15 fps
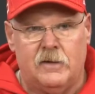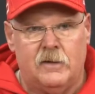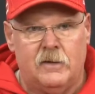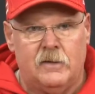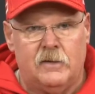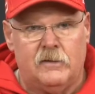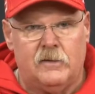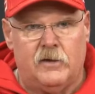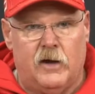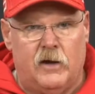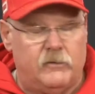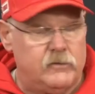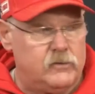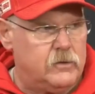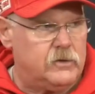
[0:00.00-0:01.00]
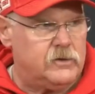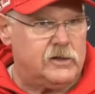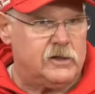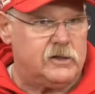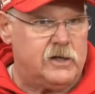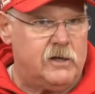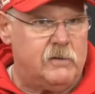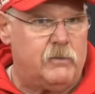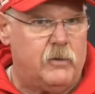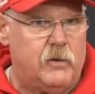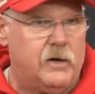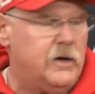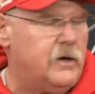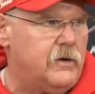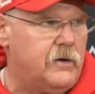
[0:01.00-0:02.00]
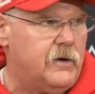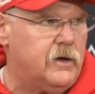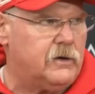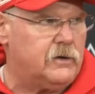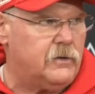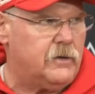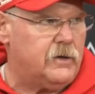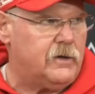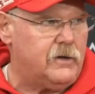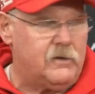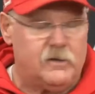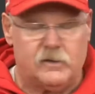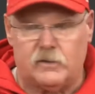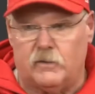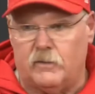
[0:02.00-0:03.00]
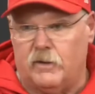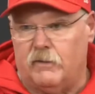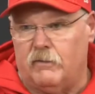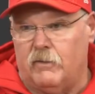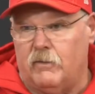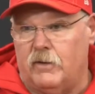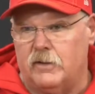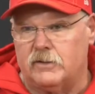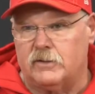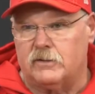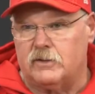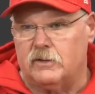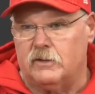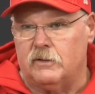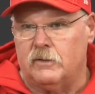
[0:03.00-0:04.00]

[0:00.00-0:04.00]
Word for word: The Dolphins were a 16-point underdog going into this, or whatever it was, and so